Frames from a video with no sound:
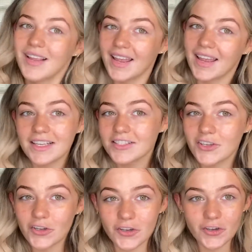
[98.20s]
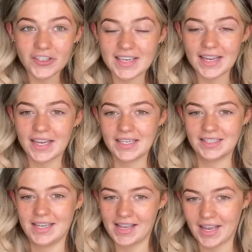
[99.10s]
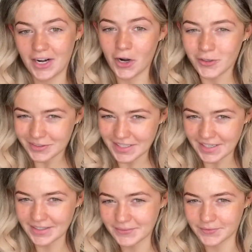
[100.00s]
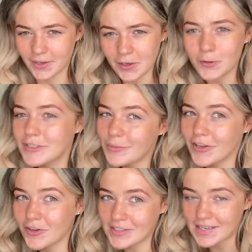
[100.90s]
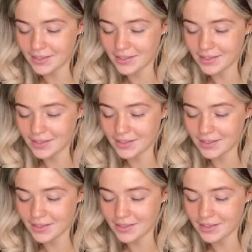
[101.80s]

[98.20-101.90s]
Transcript: is a goodie and an oldie but a goodie,